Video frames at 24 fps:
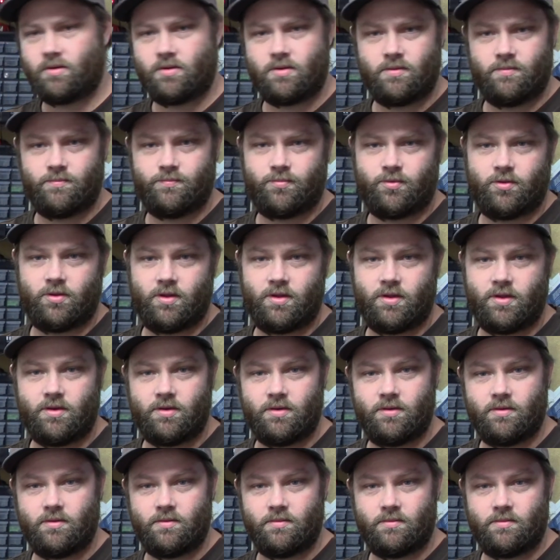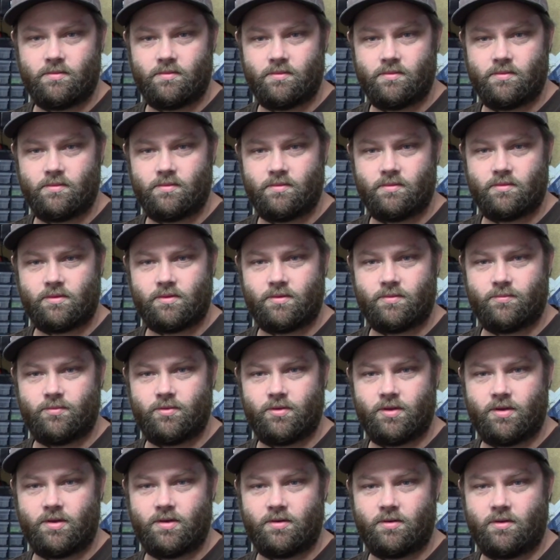complete
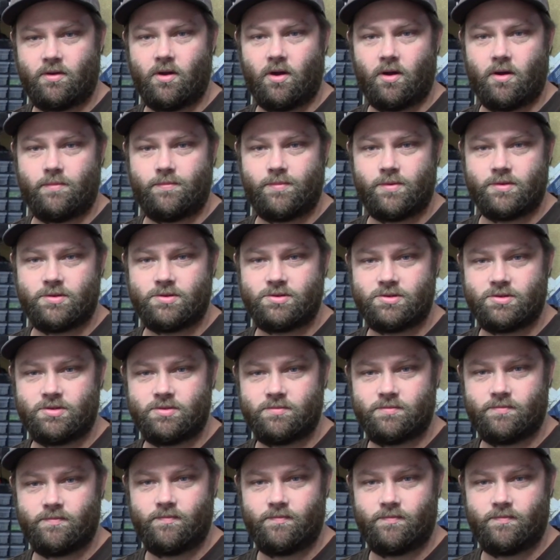complete garbage.